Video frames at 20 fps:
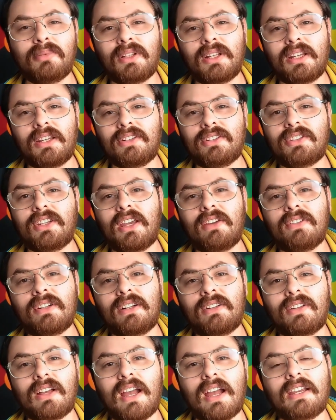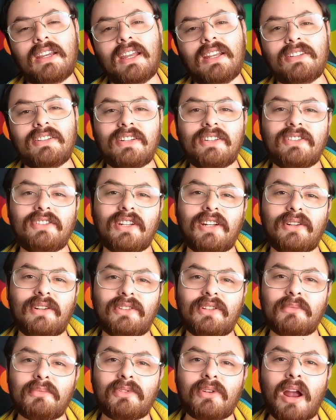please give it a like and consider
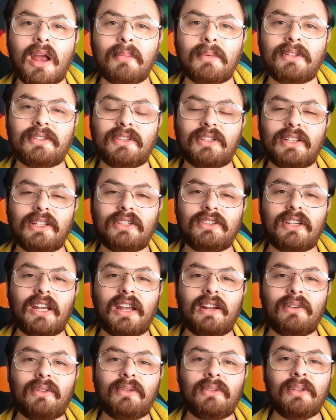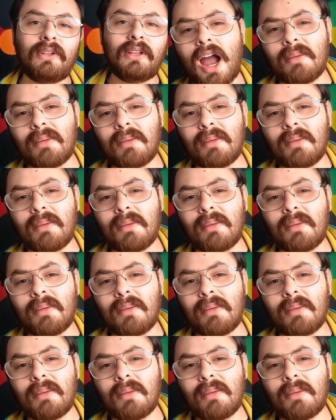subscribing to the channel.